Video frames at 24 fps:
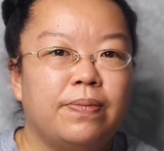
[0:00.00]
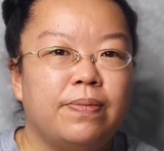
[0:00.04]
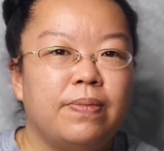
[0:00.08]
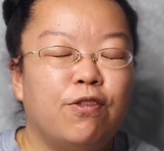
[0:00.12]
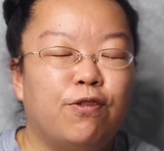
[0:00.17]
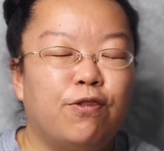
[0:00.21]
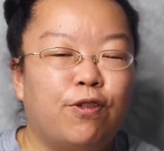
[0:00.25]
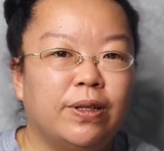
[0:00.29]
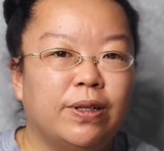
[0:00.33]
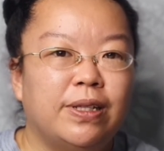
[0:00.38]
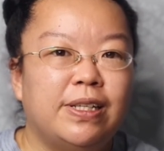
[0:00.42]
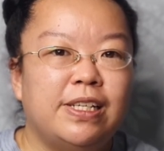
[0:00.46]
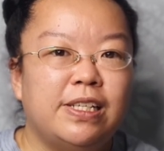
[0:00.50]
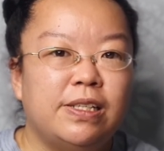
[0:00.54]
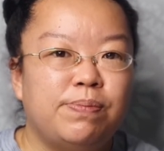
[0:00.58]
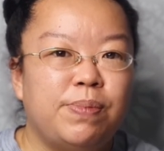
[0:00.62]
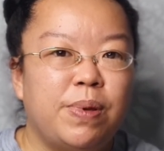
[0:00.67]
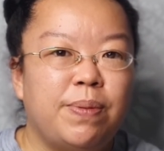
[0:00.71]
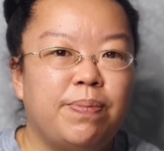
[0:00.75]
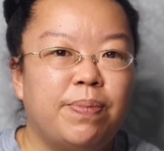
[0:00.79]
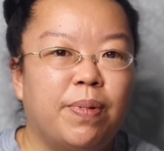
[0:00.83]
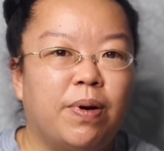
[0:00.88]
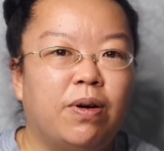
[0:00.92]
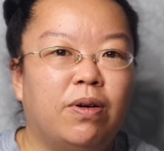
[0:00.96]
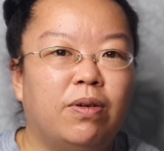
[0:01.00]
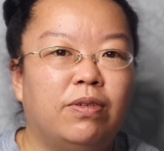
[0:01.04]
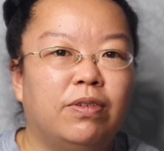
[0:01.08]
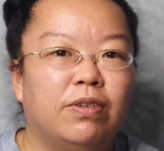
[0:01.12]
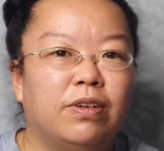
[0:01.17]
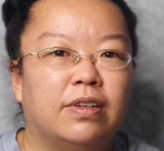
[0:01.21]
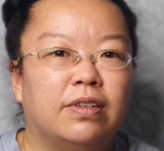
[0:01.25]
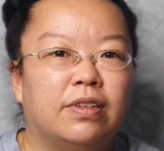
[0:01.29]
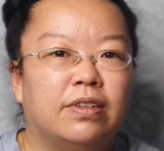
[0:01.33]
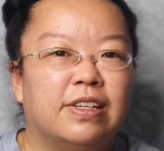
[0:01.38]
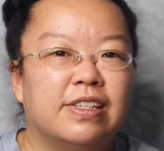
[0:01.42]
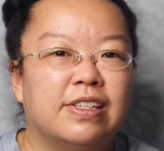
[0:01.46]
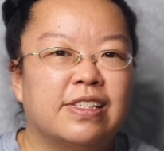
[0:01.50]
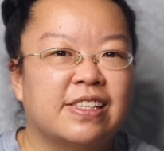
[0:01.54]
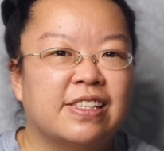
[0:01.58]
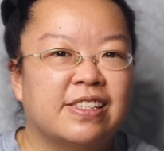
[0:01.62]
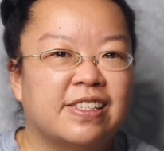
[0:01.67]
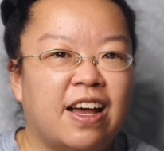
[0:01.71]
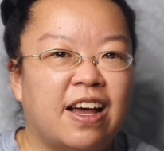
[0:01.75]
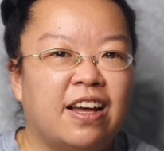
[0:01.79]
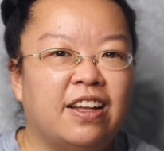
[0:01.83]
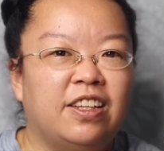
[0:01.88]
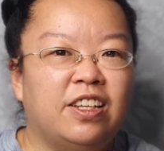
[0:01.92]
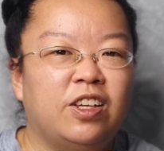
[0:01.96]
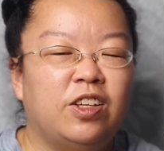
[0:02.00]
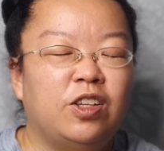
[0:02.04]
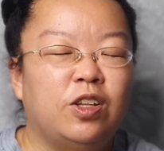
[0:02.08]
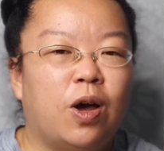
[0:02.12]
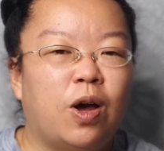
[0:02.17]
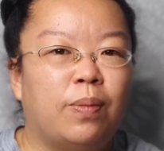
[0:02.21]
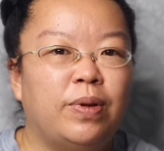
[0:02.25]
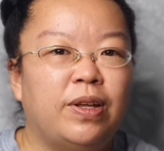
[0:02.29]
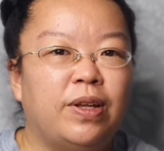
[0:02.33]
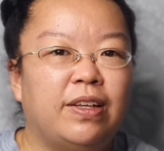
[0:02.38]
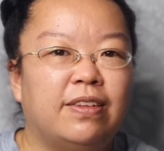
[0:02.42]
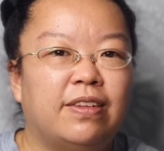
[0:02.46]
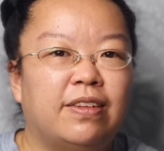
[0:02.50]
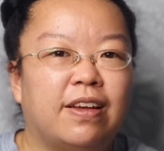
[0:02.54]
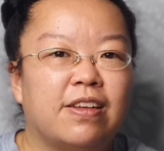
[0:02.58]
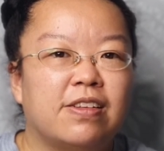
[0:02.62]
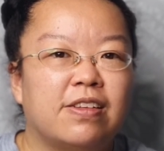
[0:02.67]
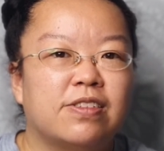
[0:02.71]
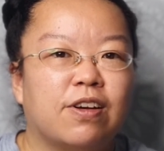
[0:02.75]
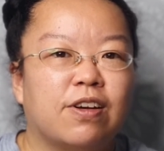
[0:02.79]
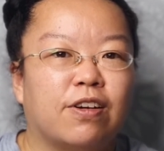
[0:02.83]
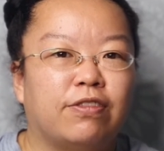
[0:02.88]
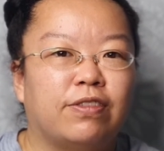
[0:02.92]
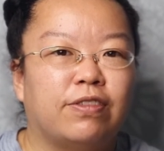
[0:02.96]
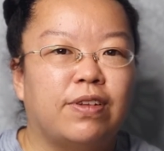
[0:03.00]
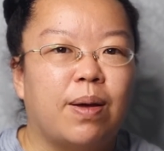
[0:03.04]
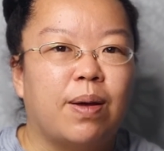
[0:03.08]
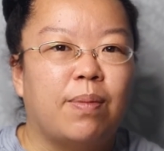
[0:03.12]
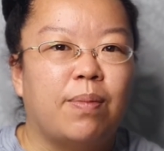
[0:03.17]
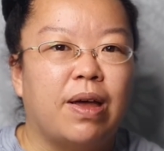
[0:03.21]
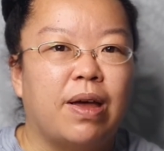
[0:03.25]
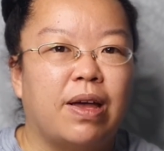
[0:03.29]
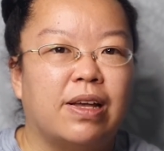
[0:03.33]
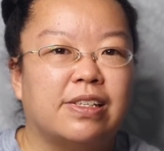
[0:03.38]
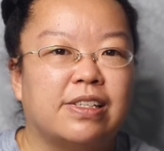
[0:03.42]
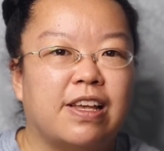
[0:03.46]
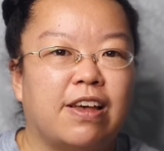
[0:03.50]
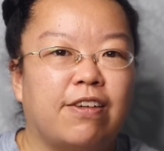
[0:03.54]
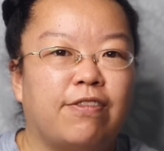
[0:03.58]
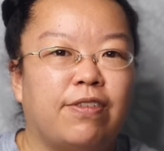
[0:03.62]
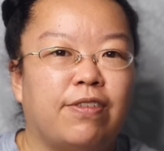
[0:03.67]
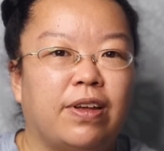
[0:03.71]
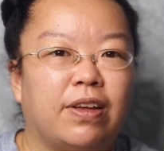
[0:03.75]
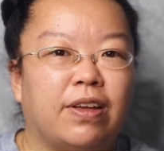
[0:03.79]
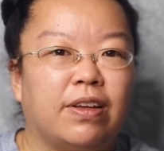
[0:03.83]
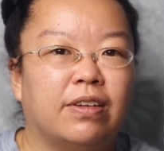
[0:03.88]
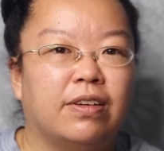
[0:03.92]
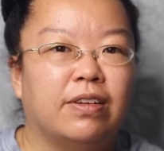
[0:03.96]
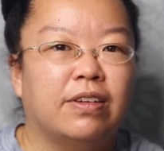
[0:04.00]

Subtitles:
For these people, the society normally thinks of them as having